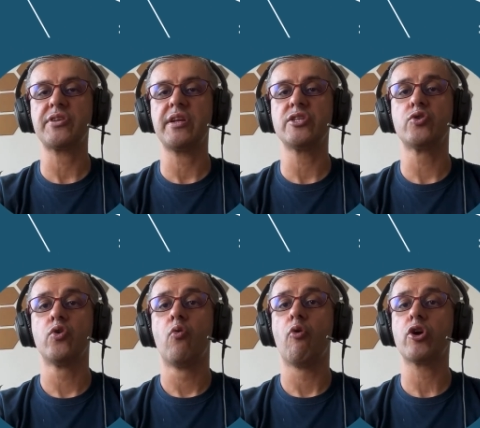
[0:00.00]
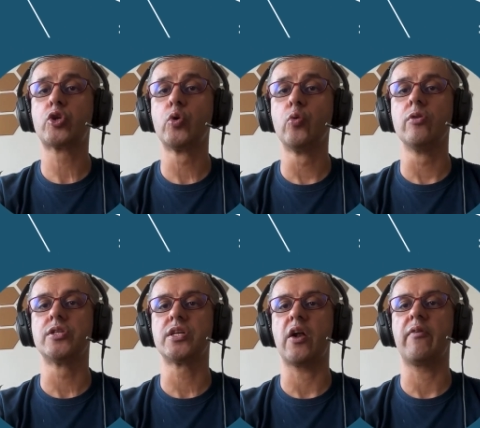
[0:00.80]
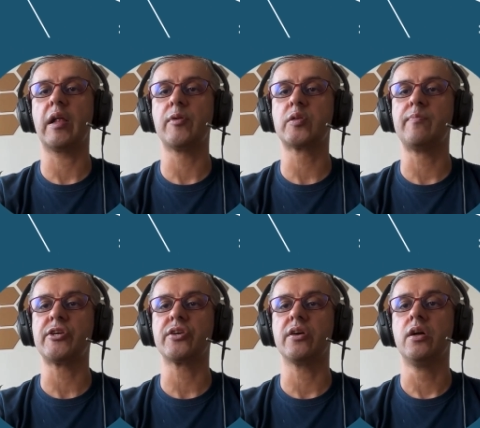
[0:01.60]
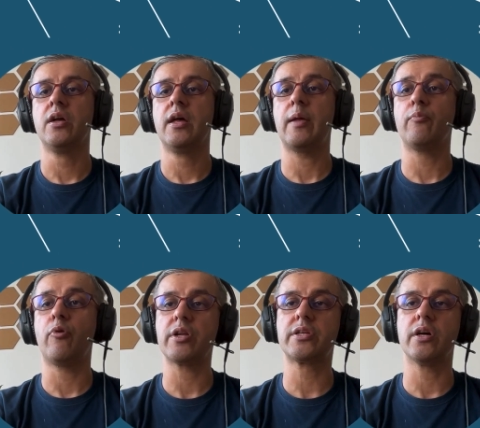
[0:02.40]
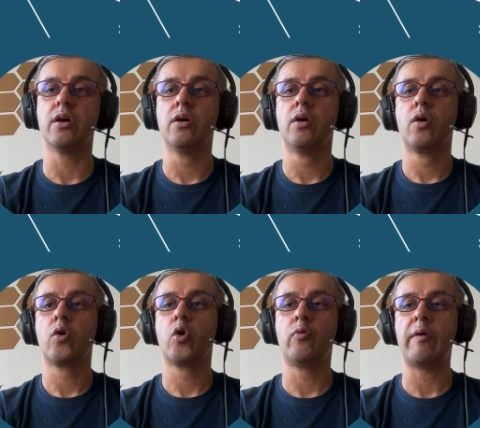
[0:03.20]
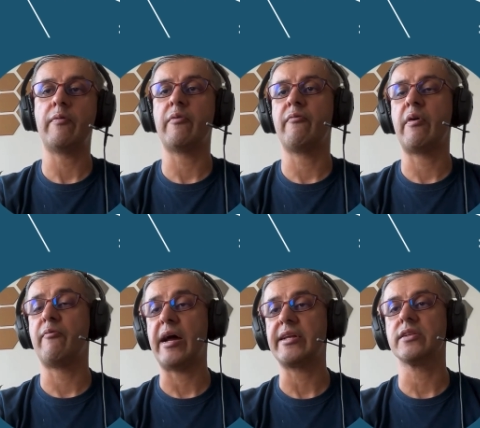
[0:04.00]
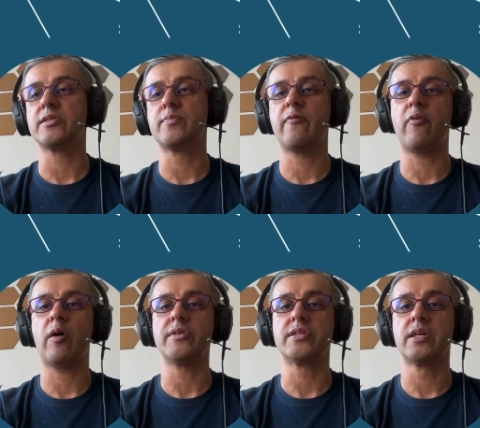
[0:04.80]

is What tools are available to measure and monitor Core Web, Web Vitals performance?